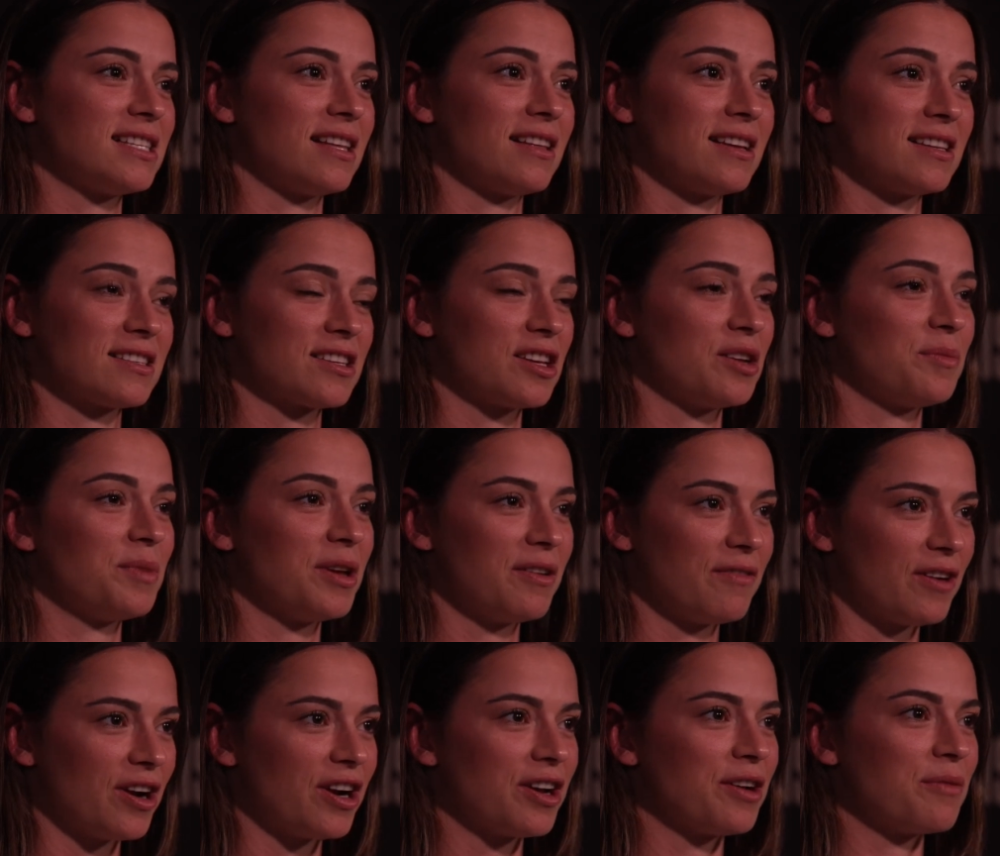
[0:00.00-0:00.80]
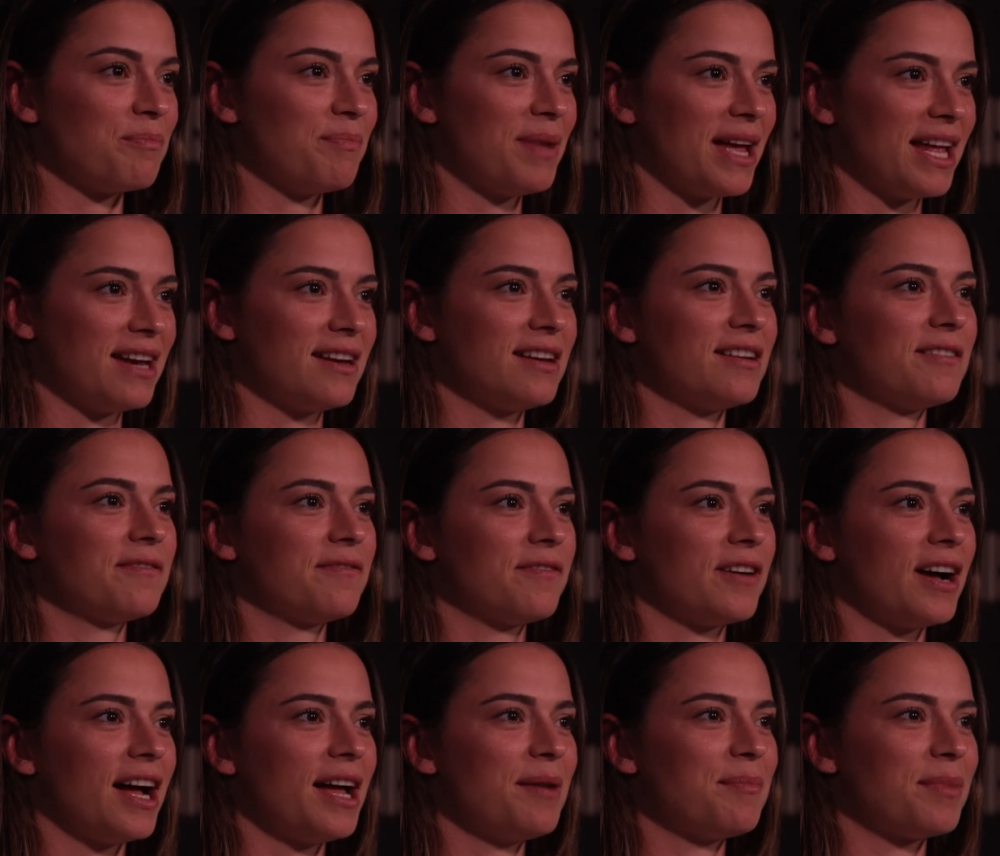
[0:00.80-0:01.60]
I think it's going to be a very competitive
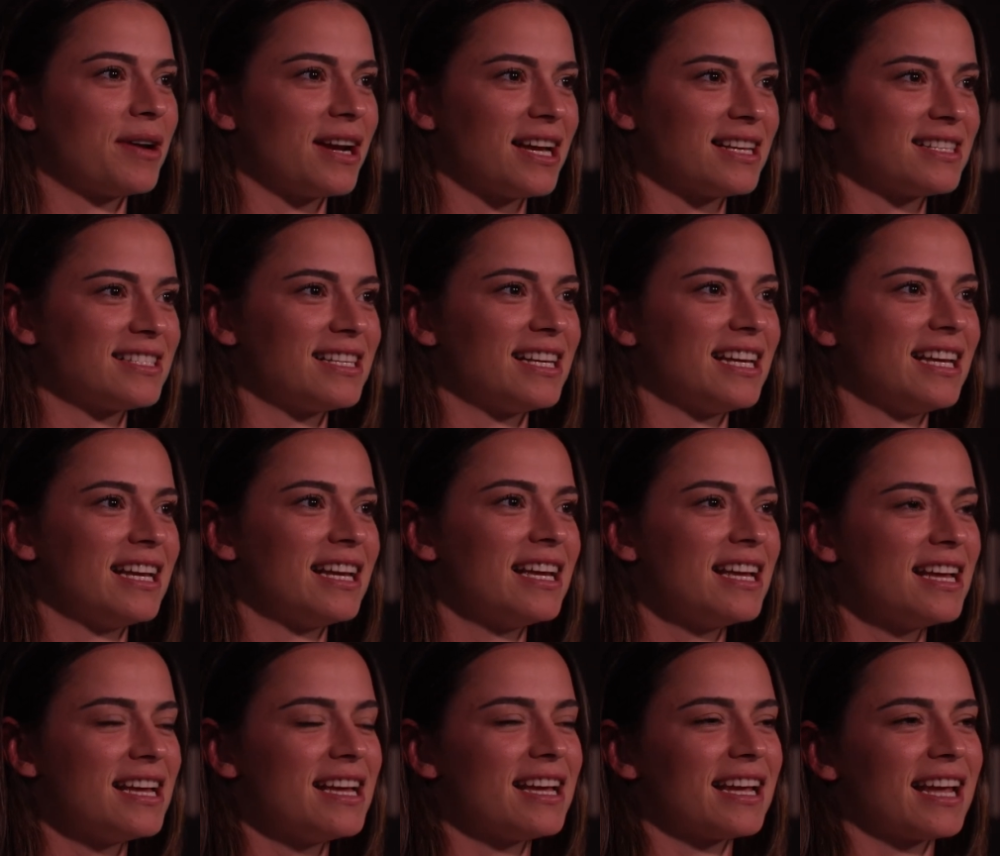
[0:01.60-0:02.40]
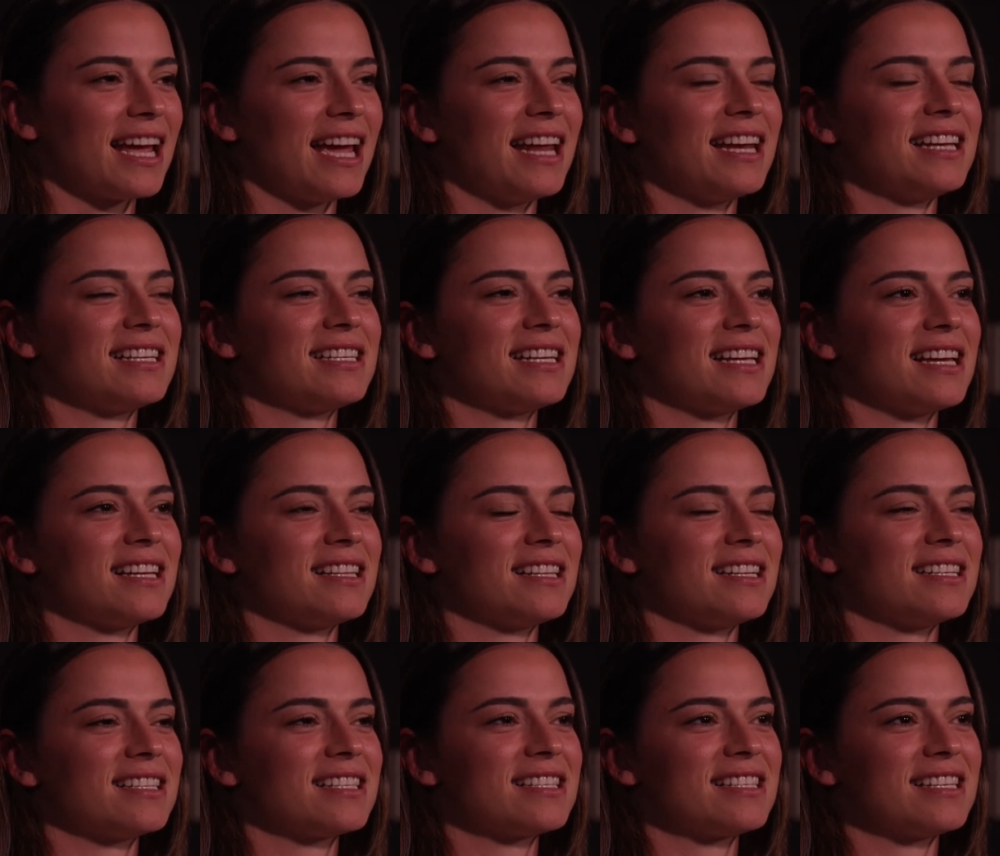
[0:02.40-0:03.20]
fight, but I see Katie
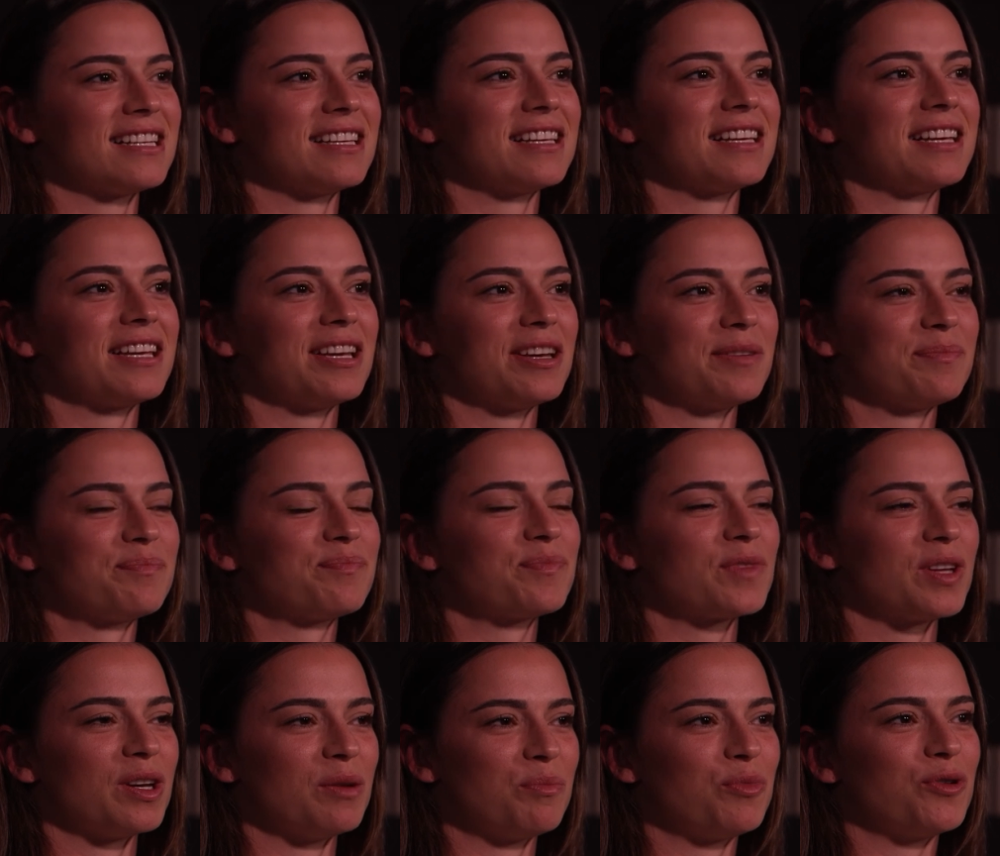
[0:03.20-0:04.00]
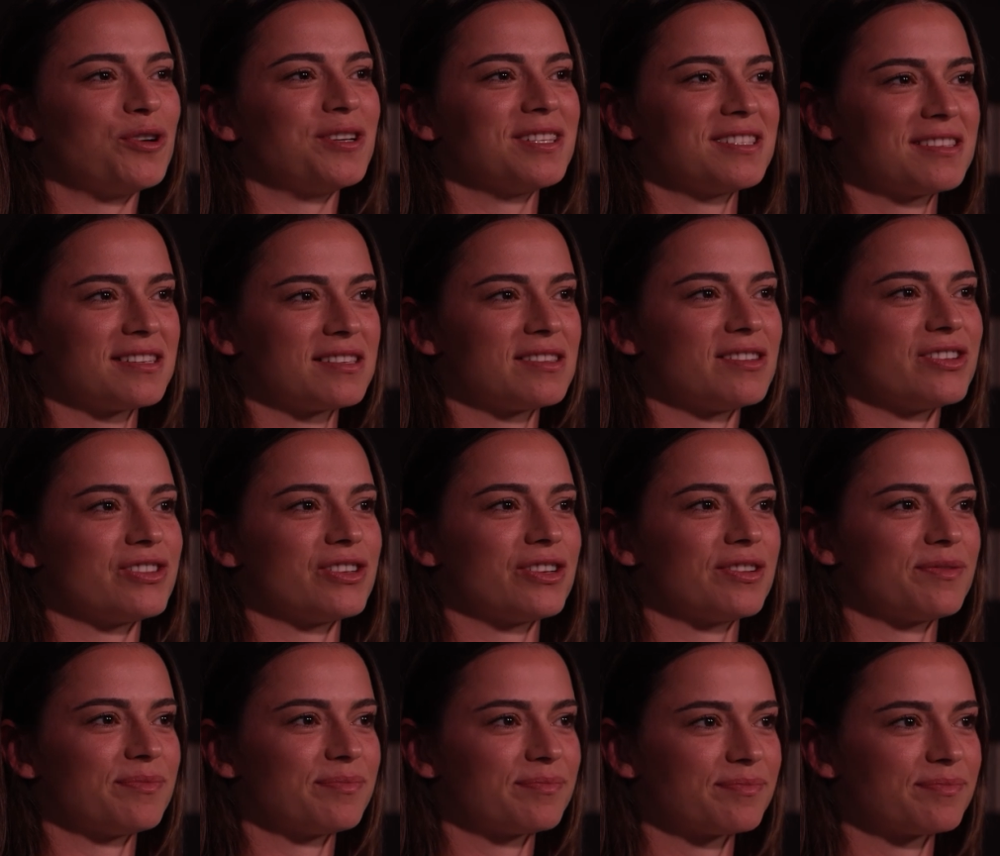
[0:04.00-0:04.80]
Taylor stealing it in a points decision.